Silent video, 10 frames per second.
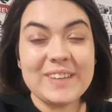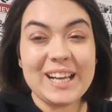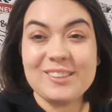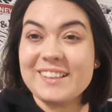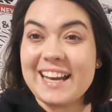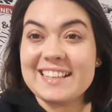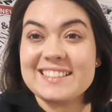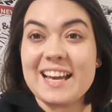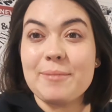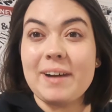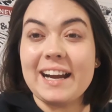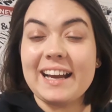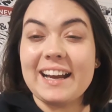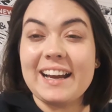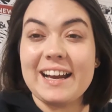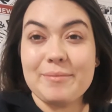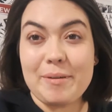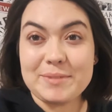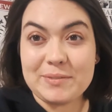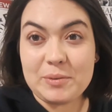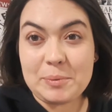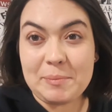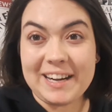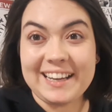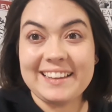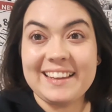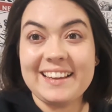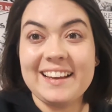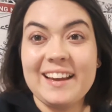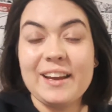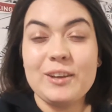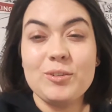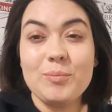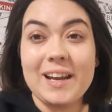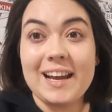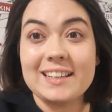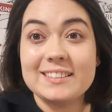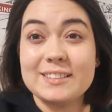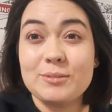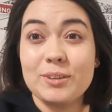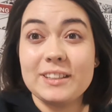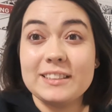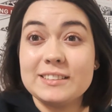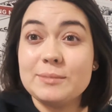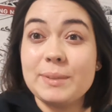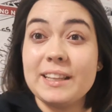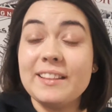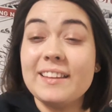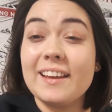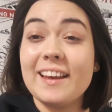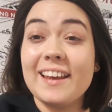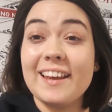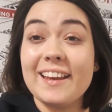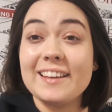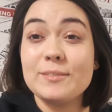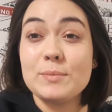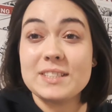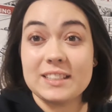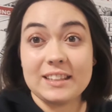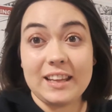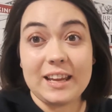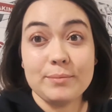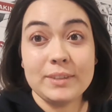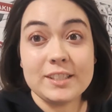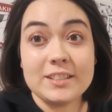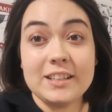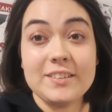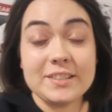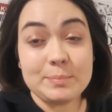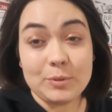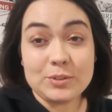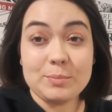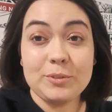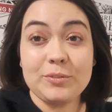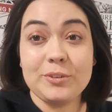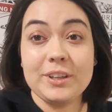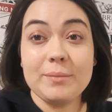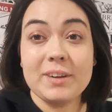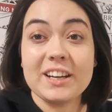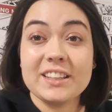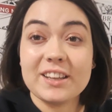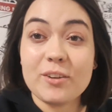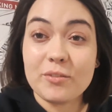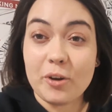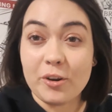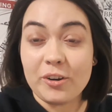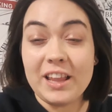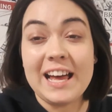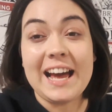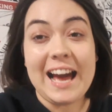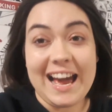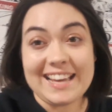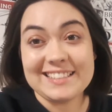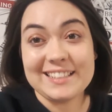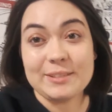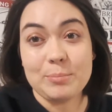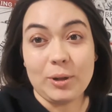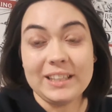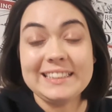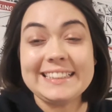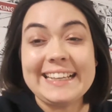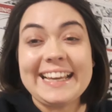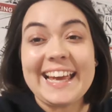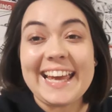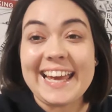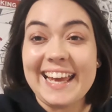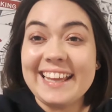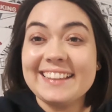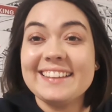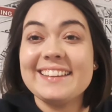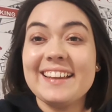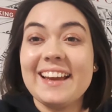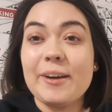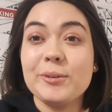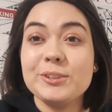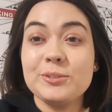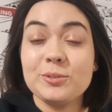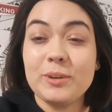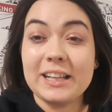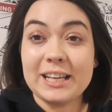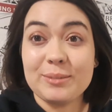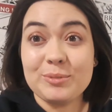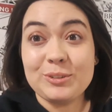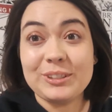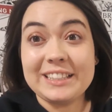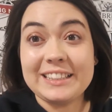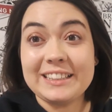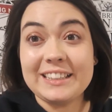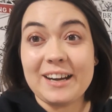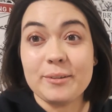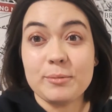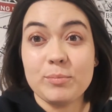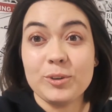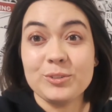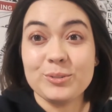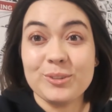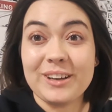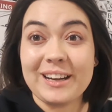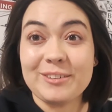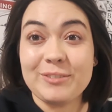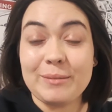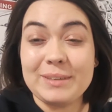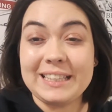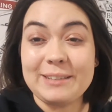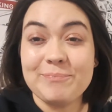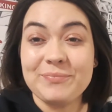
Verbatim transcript: Hello guys, I'm Aga, I'm MCVP Marketing. You may ask what does it mean? Uh, it means that I'm nationally responsible for the marketing of Hall AIESEC in Poland and uh, I wanted to welcome you in our Born to Conquer family.